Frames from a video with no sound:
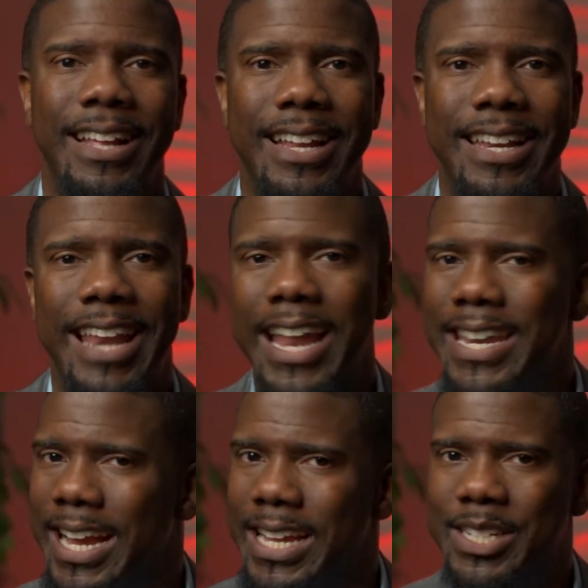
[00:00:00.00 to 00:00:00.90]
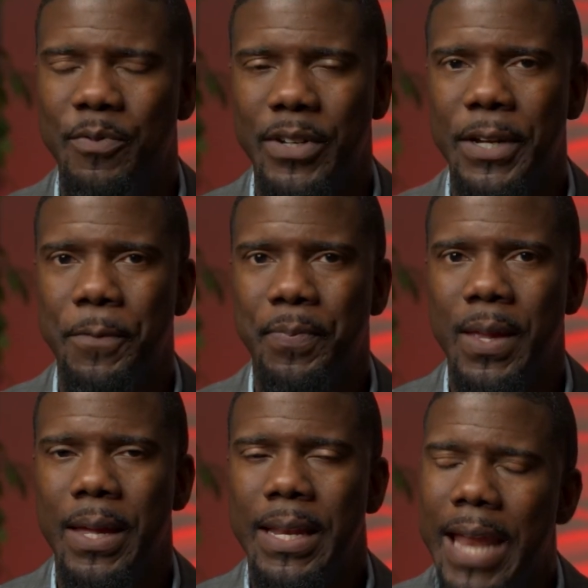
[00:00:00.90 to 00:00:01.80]
not negativity.
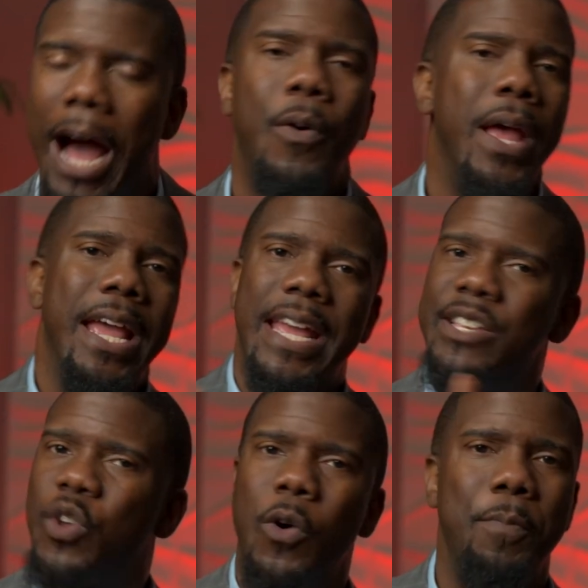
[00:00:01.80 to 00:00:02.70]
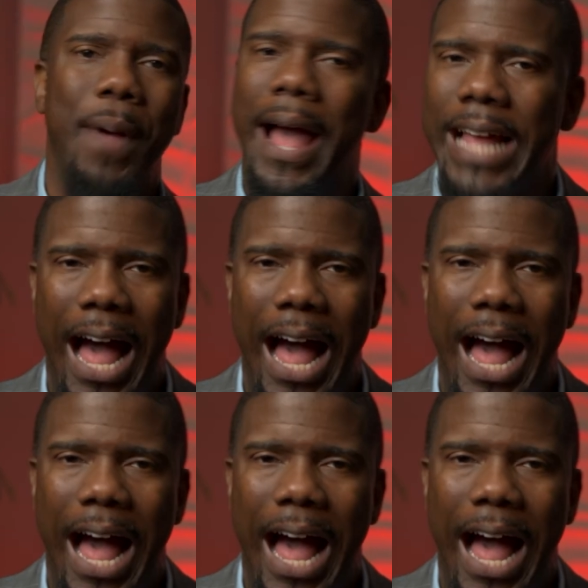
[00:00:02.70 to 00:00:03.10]
Now, he's going back.